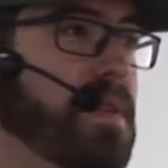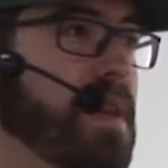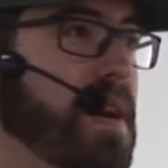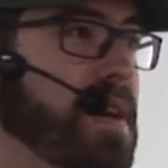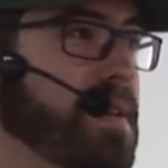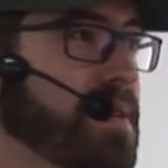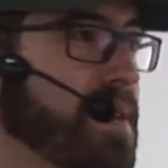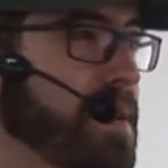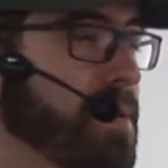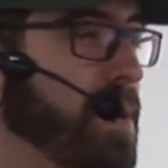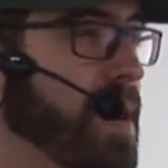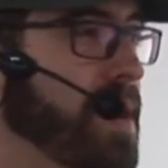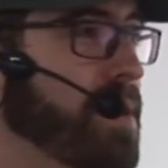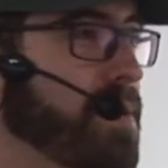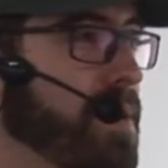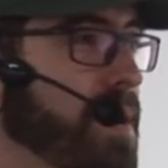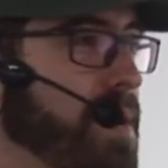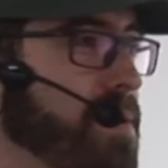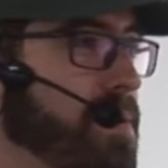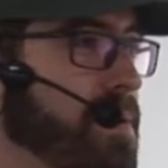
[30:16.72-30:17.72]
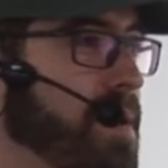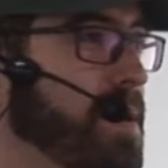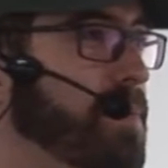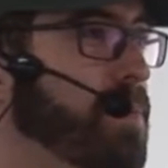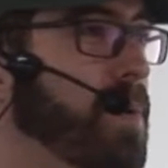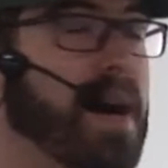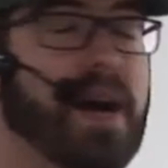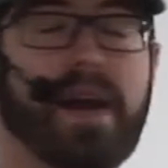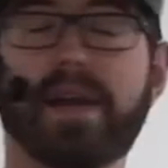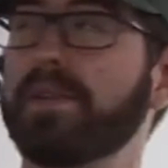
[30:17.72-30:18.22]
class. And why do I do that?
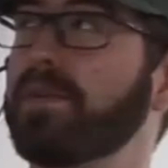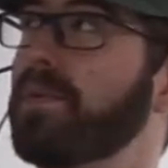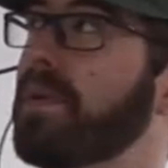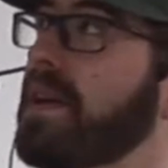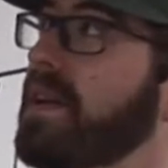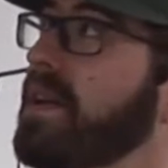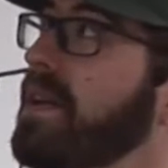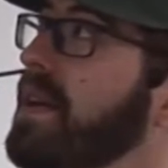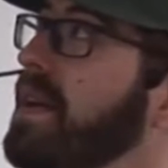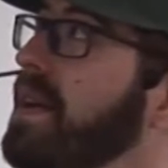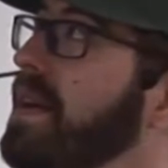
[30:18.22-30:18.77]
Why do I